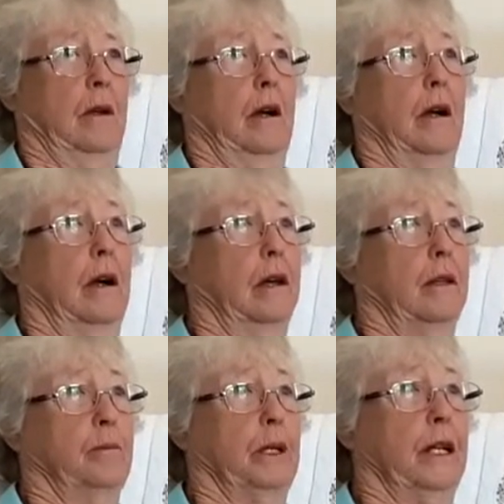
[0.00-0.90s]

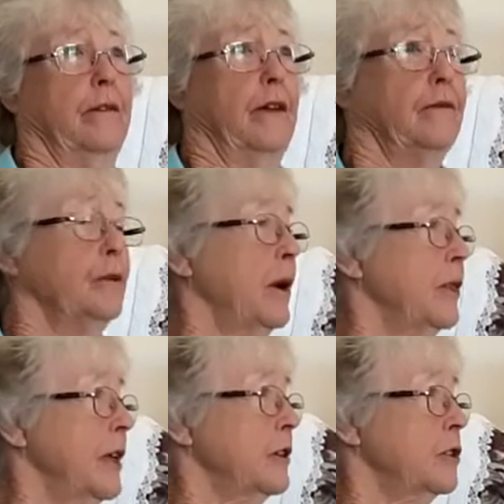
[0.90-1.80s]
I believe everyone
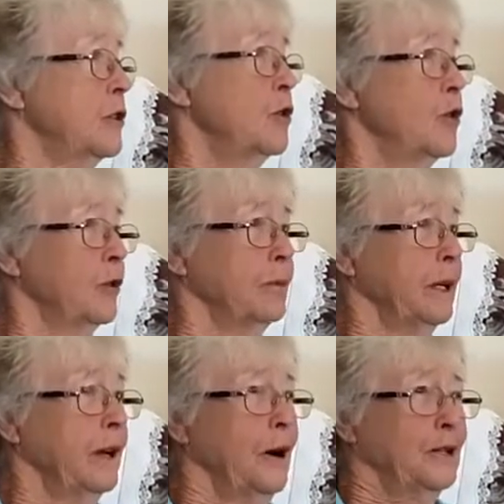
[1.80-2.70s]
there snored,
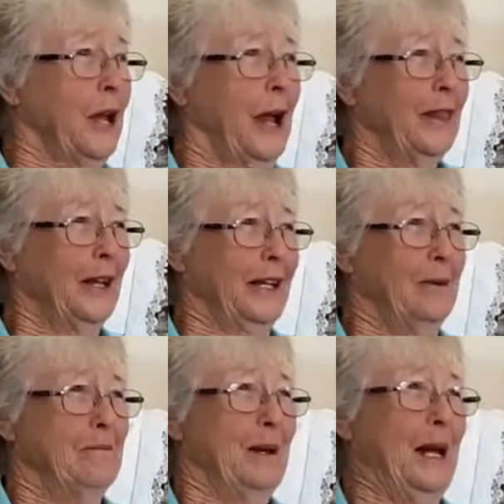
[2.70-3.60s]
because the
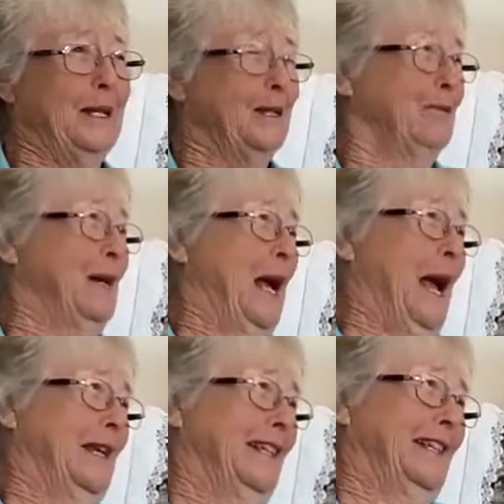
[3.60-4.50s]
complaints we
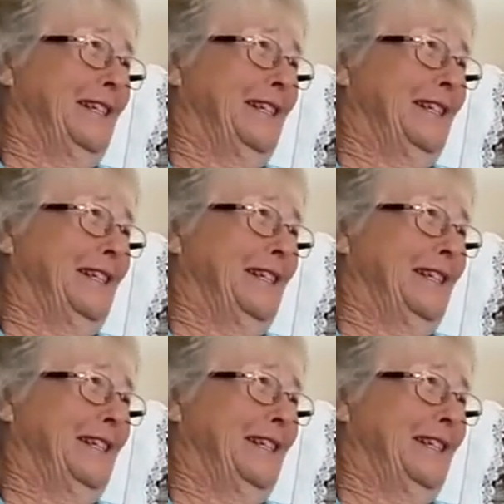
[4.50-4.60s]
had at the